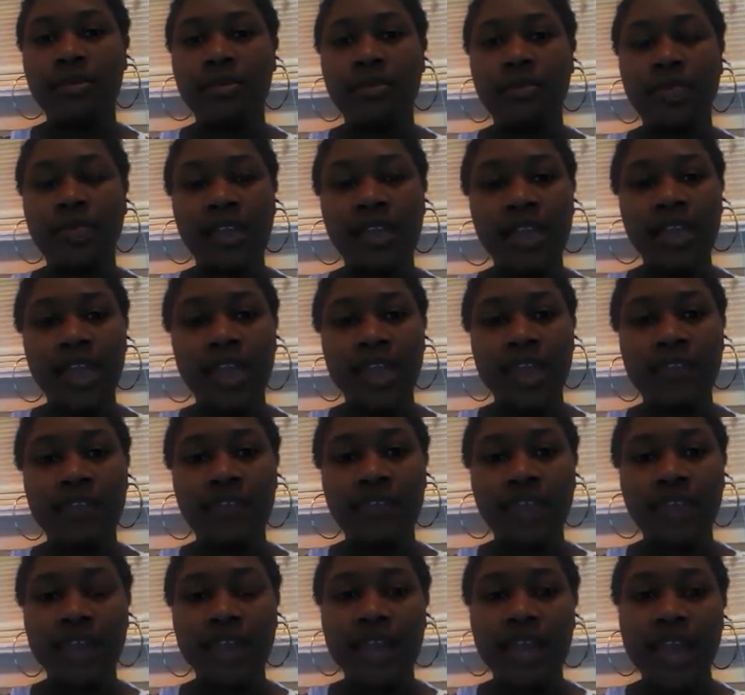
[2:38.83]

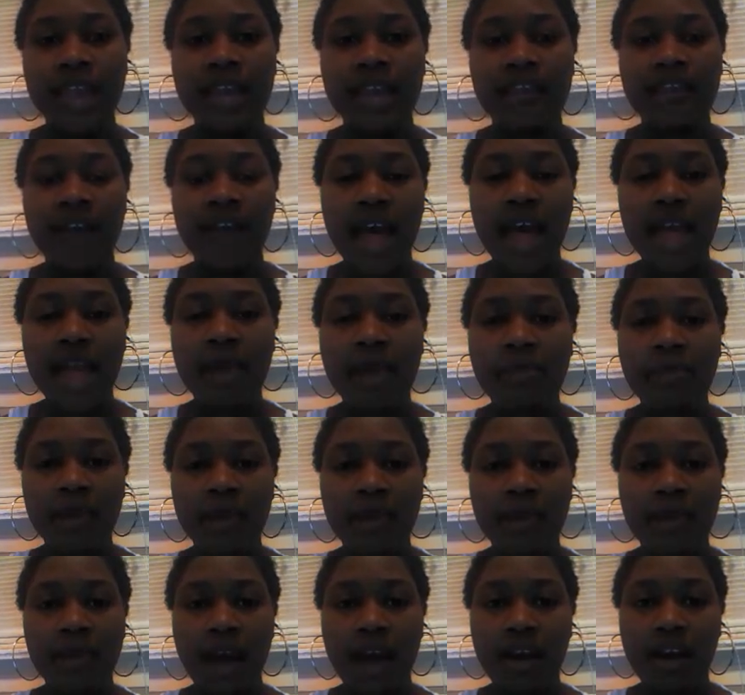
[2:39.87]
believe the negative hype
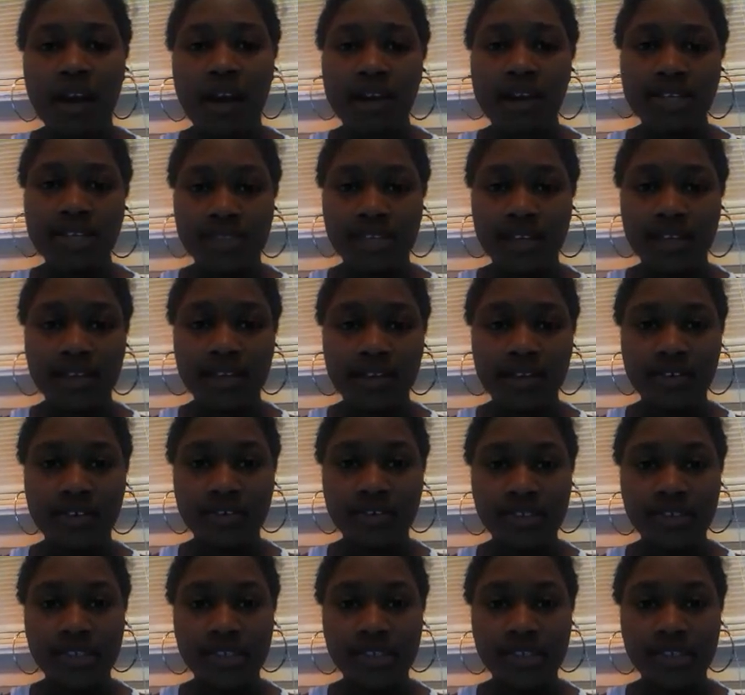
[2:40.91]
about ourselves